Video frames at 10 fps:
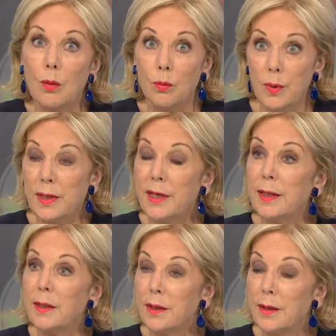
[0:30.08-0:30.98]
We
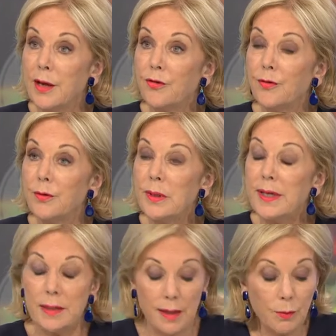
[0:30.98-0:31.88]
need a national,
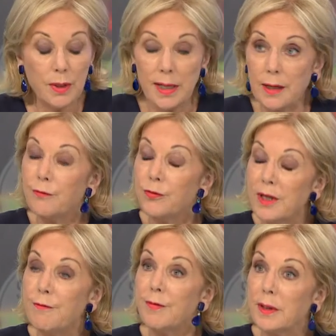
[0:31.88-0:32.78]
we need a
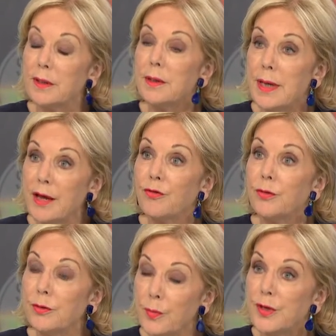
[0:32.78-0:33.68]
fully funded
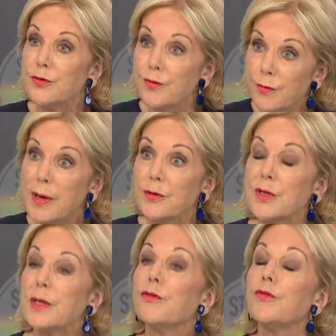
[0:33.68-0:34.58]
national dementia
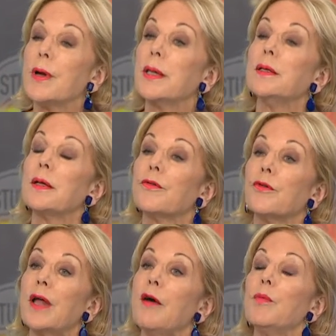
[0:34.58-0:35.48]
strategy, and Australia does
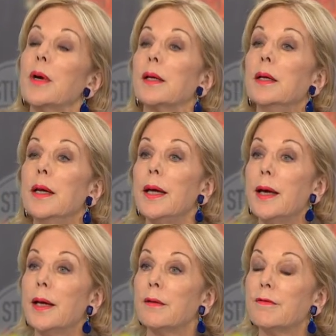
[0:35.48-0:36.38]
not have one.
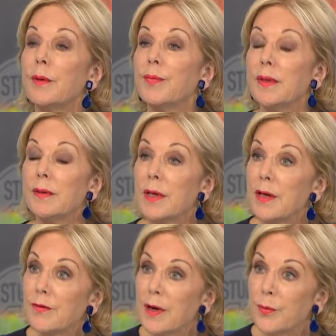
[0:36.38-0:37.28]
And it's something that
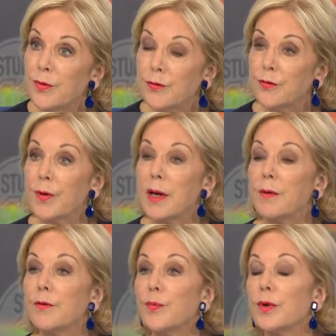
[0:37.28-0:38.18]
Alzheimer's
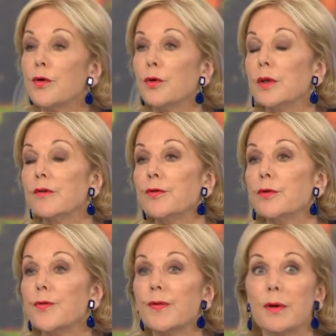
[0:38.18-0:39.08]
Australia has been calling
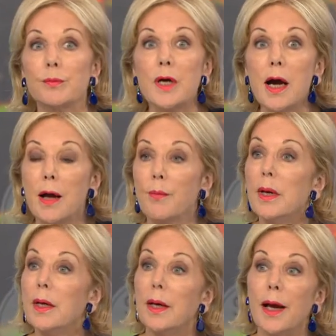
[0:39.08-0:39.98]
for for some time.
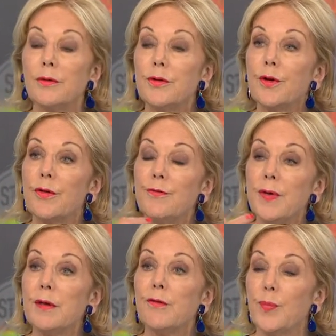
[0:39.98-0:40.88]
And you know, the
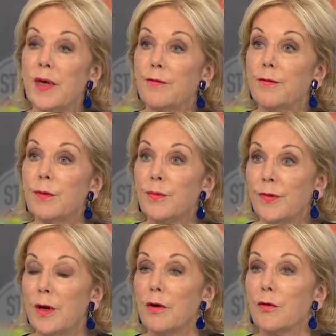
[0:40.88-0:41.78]
figures speak for
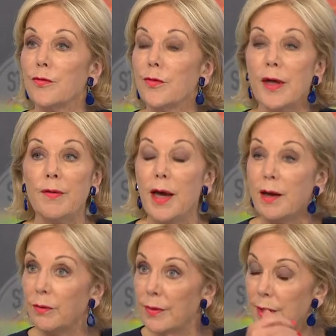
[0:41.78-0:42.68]
themselves, and
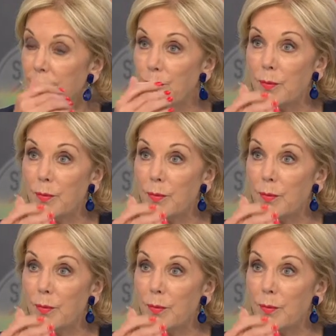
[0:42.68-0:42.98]
and they're